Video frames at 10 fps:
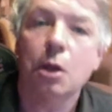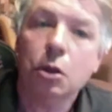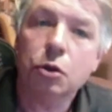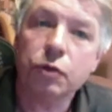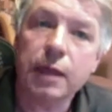
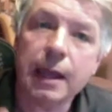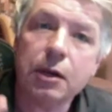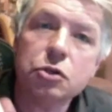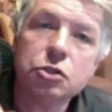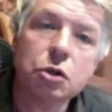create
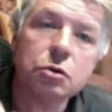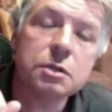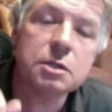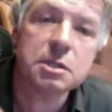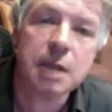certain
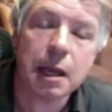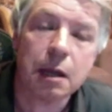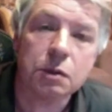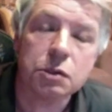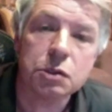
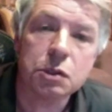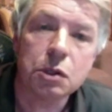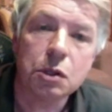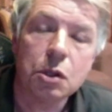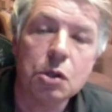sounds.
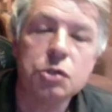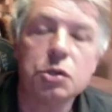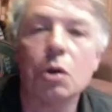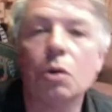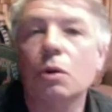So